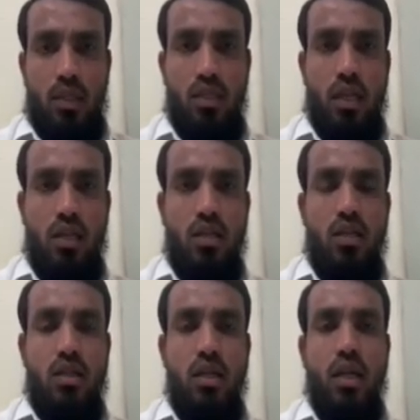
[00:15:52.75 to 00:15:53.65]
These are the
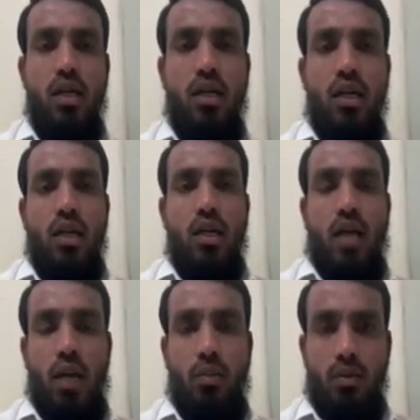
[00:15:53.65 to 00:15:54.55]
three
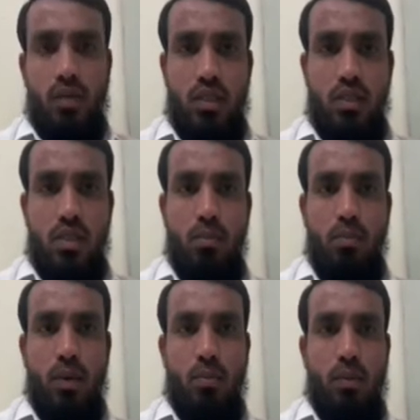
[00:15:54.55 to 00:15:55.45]
type of the
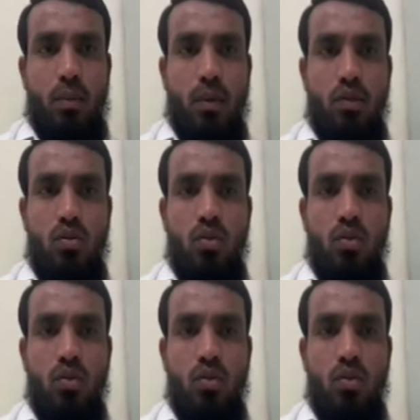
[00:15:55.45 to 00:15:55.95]
simple permanent.